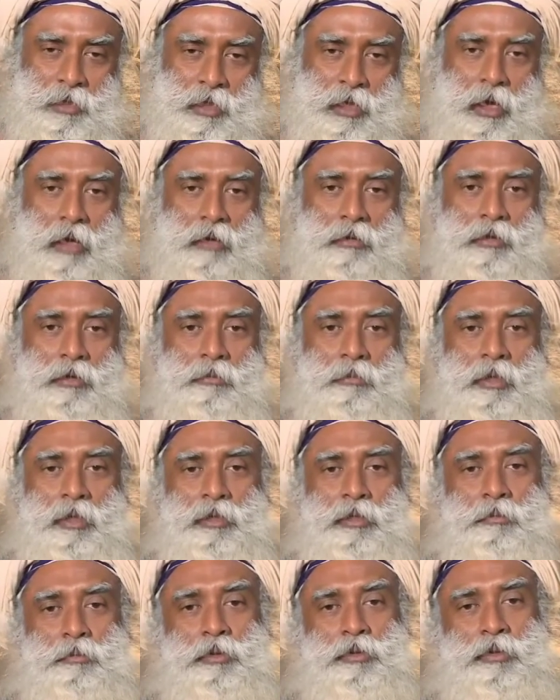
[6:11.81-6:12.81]
Gautama,
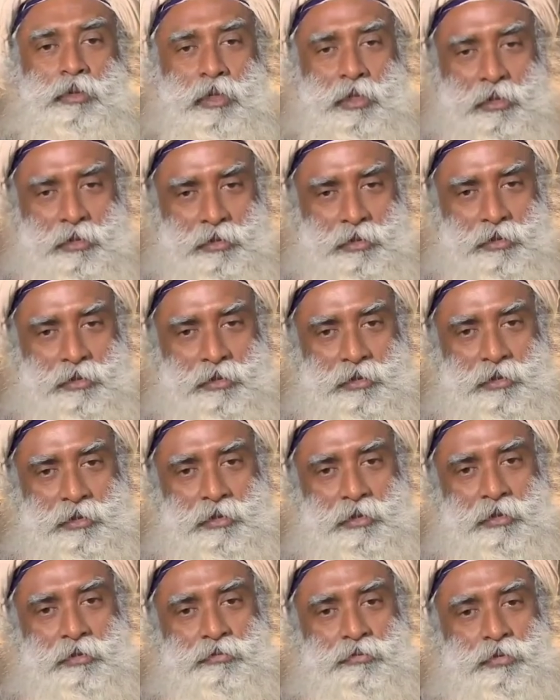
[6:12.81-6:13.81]
the Buddha's
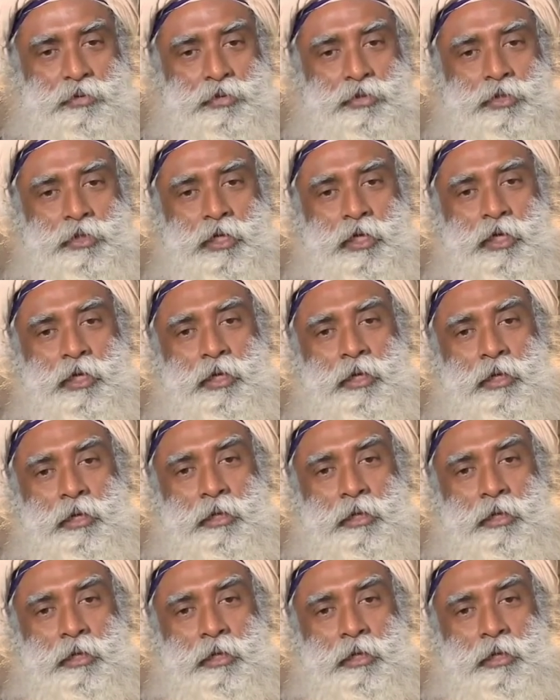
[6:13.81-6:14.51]
future.